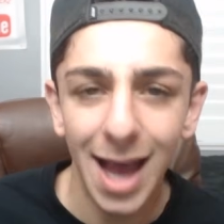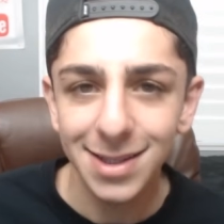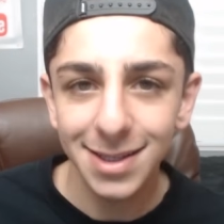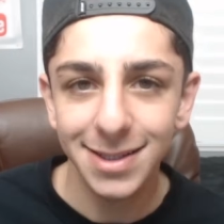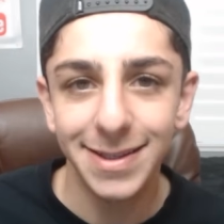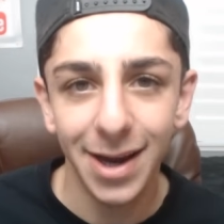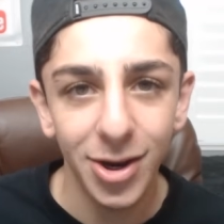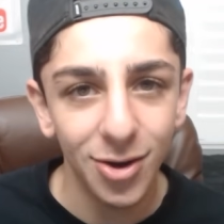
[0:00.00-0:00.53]
As a
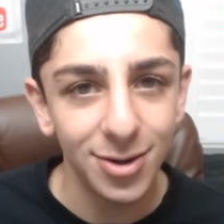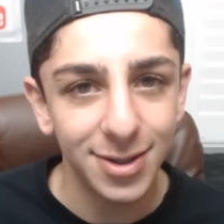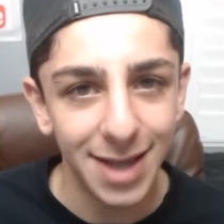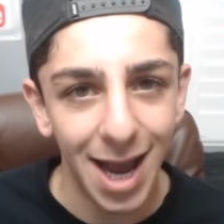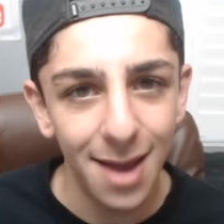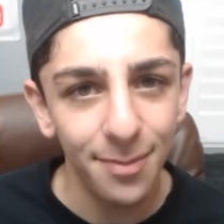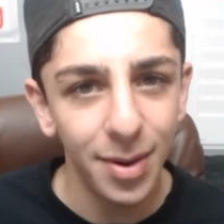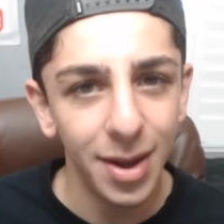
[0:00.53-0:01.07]

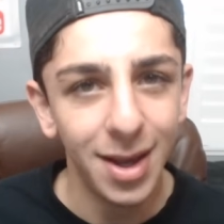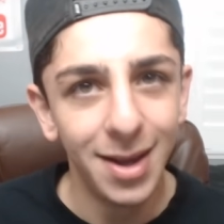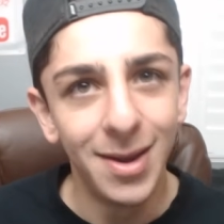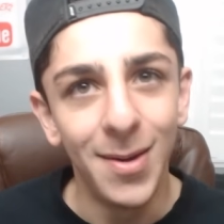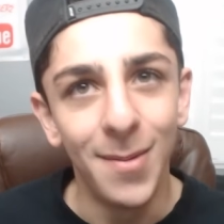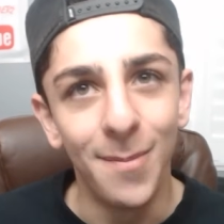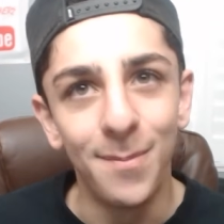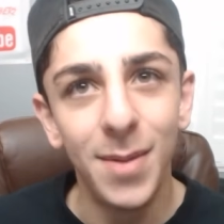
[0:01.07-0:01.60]
stereotype
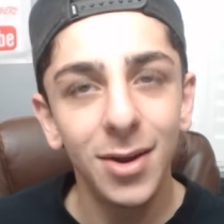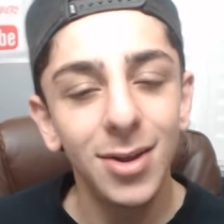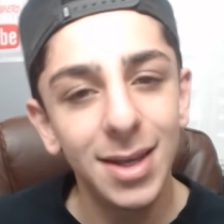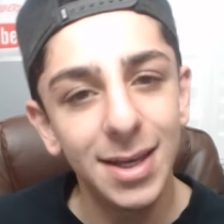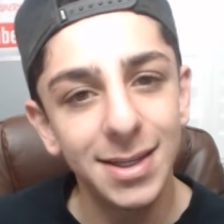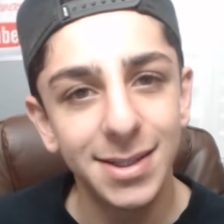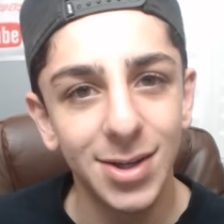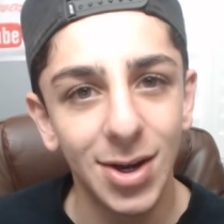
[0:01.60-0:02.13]
Middle
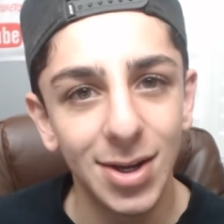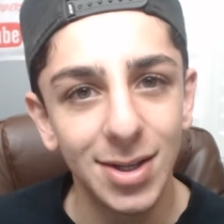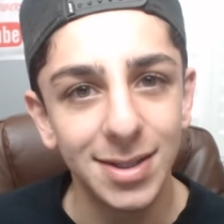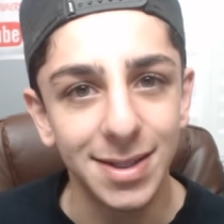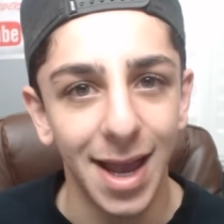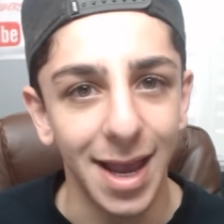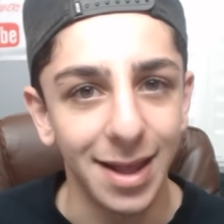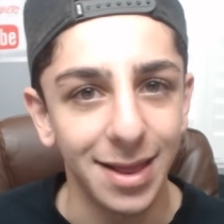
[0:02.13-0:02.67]

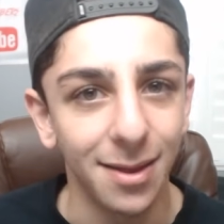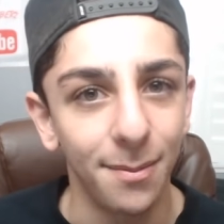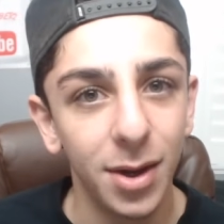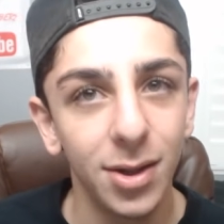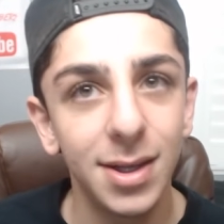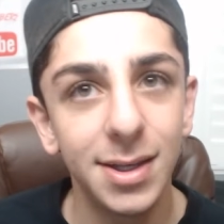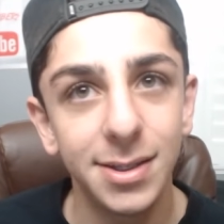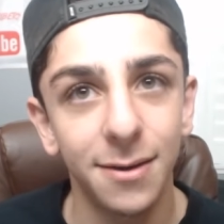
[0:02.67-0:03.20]
Easterns, like the
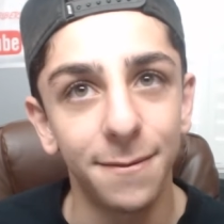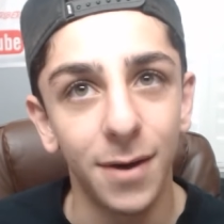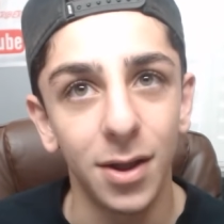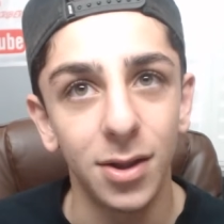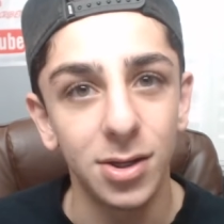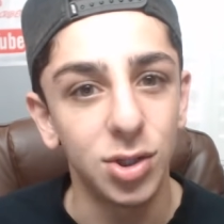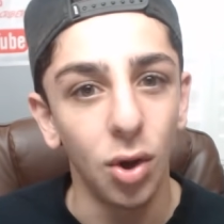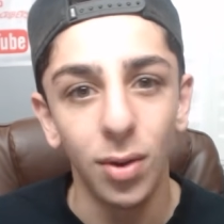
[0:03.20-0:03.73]
Middle Eastern
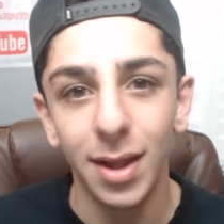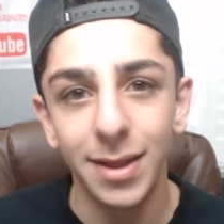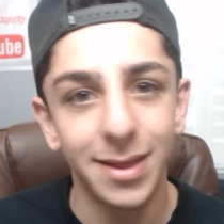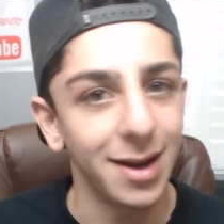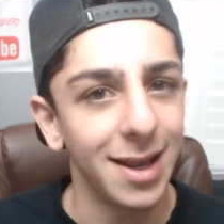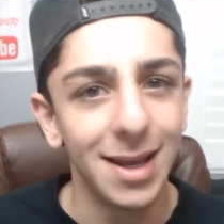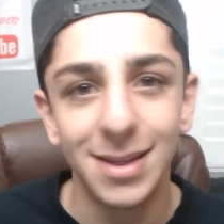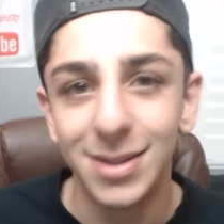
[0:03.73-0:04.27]
fathers don't let
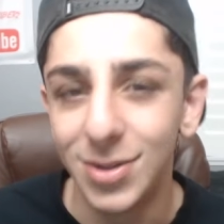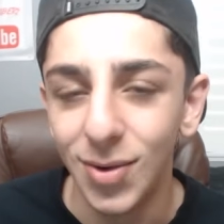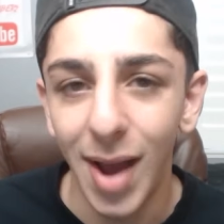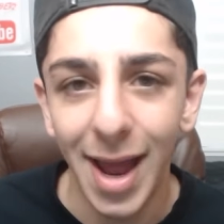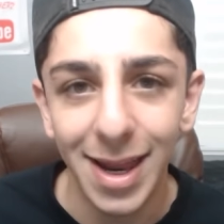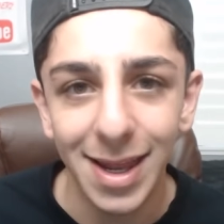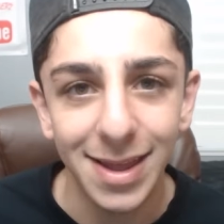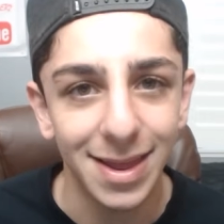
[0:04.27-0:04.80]
their kids do
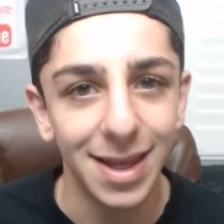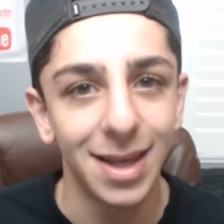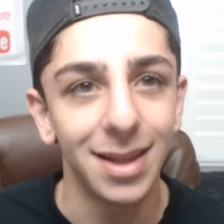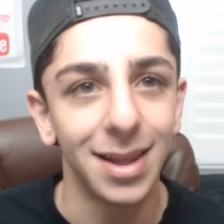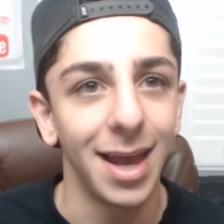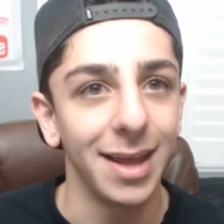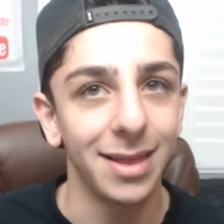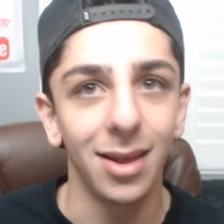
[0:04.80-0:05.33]
anything,
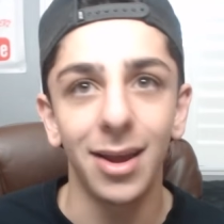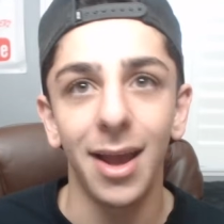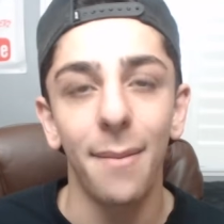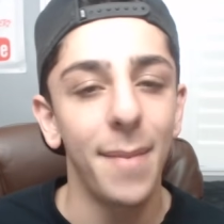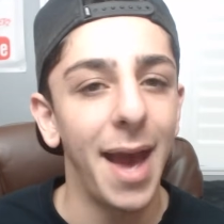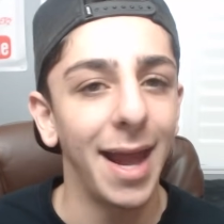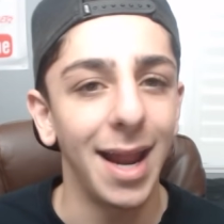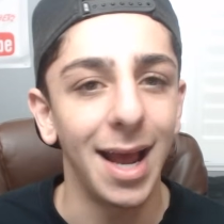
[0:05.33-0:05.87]
like they'll
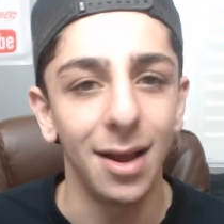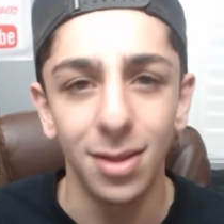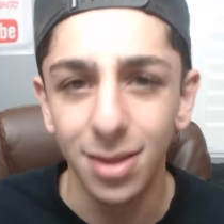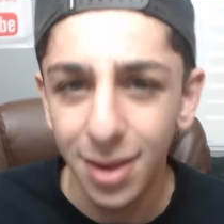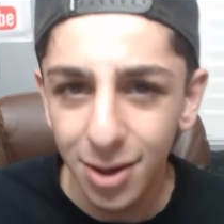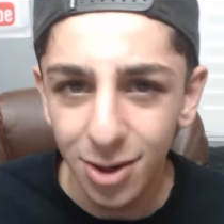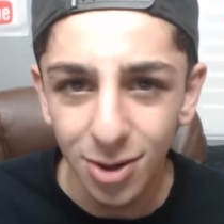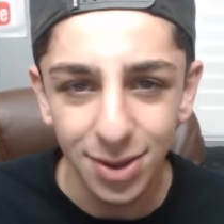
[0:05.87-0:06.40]
get mad at
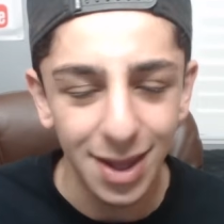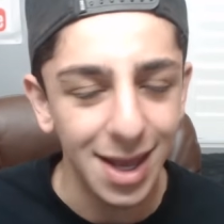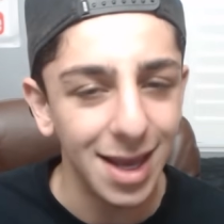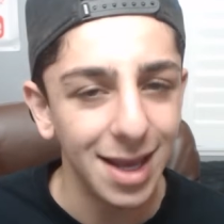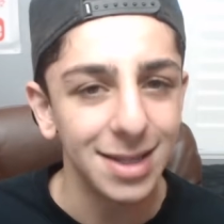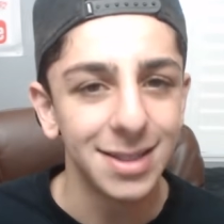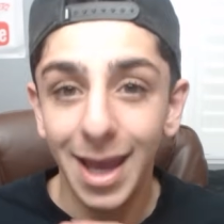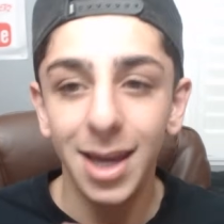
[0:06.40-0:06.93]
little
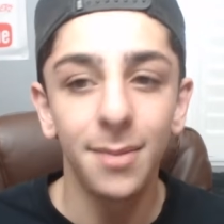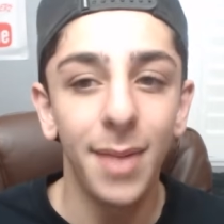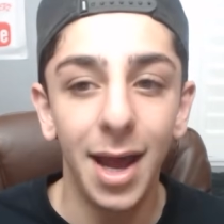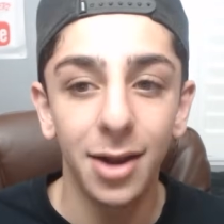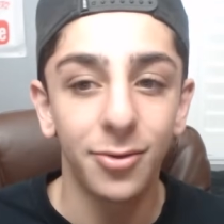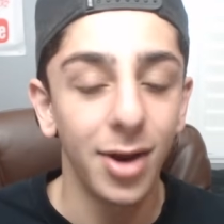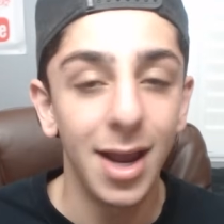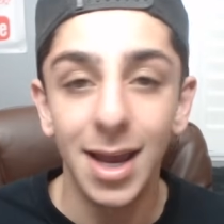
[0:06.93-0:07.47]
things, getting
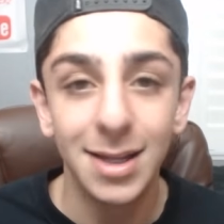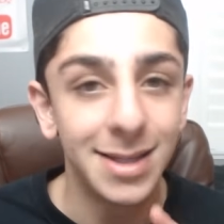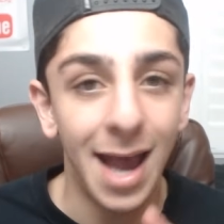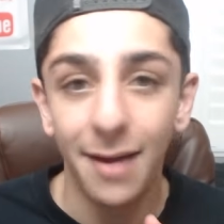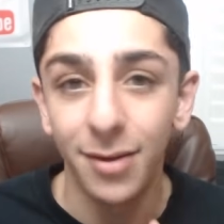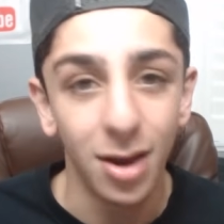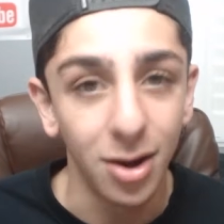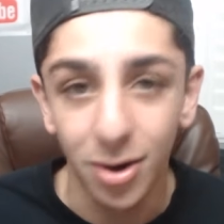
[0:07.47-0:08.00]
bad grades,
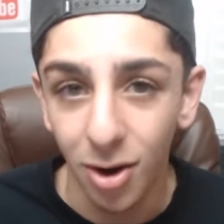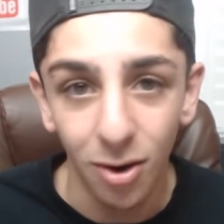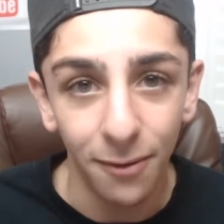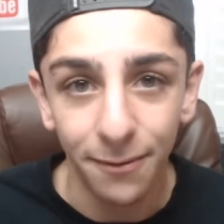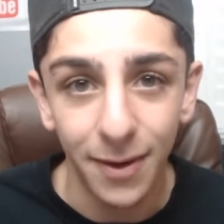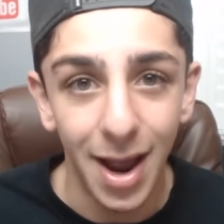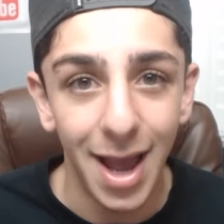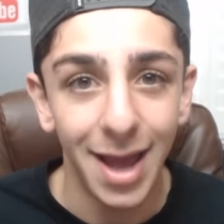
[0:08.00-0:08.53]
having a
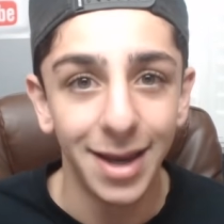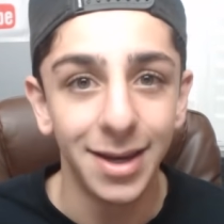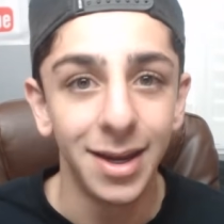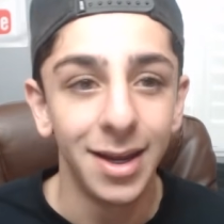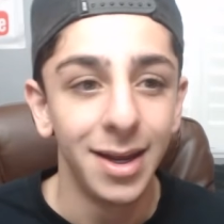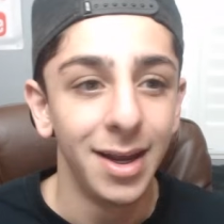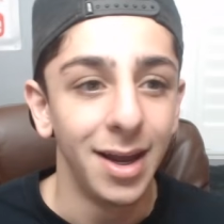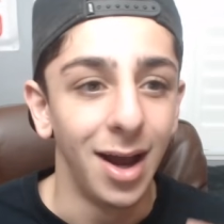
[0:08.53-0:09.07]
girlfriend,
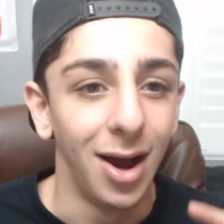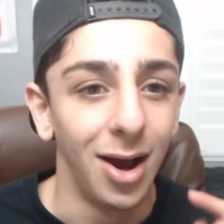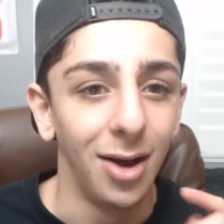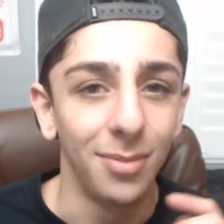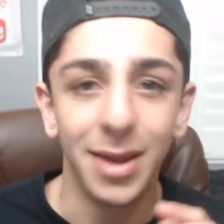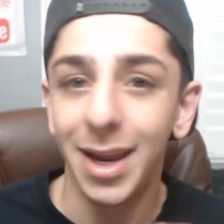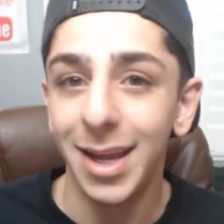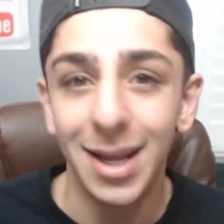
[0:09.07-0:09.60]

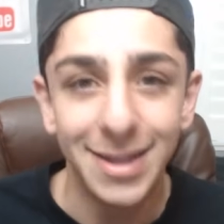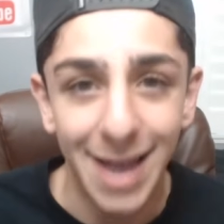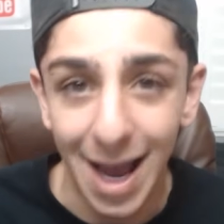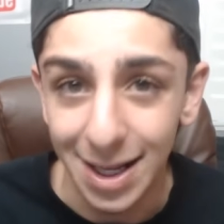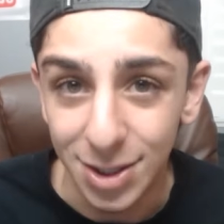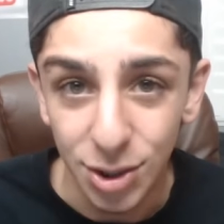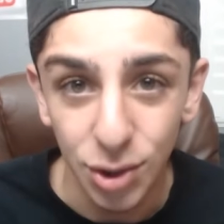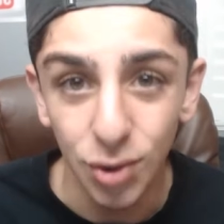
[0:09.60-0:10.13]
um, getting a
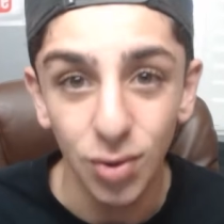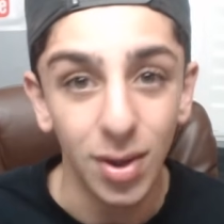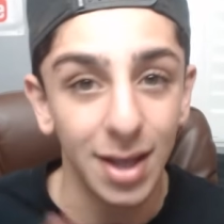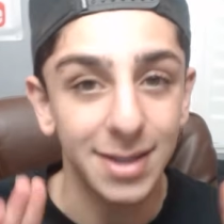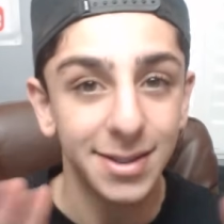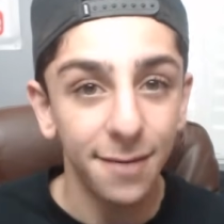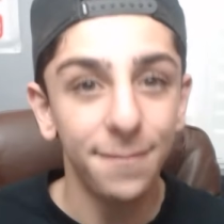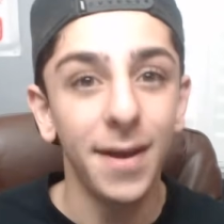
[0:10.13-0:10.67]
tattoo,
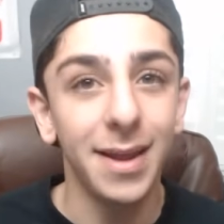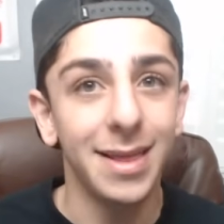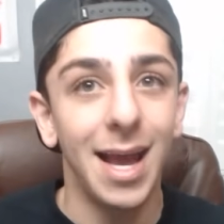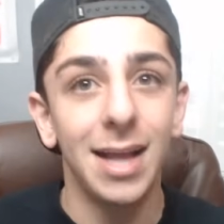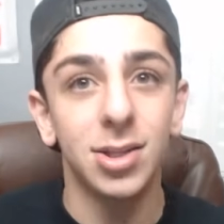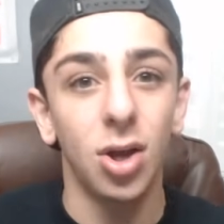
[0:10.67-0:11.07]
like stuff like that.